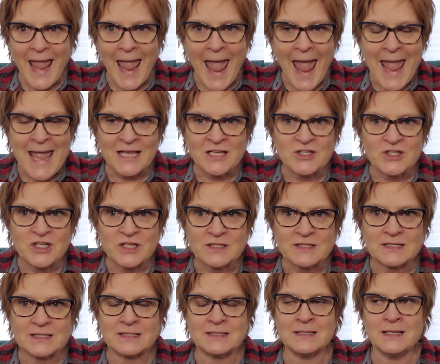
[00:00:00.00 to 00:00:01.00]

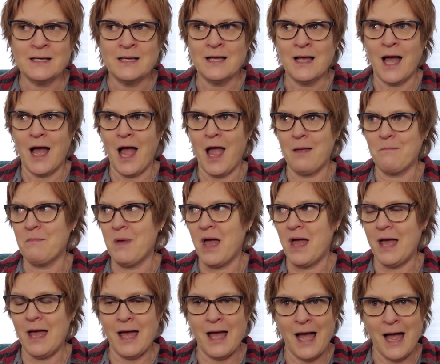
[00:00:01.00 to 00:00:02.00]
anxious, I'm
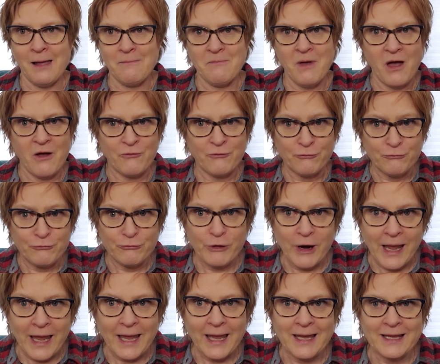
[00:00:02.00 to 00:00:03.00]

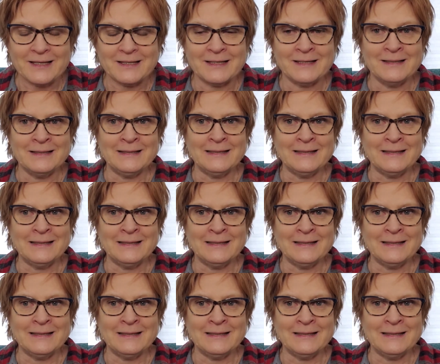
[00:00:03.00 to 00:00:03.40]
afraid,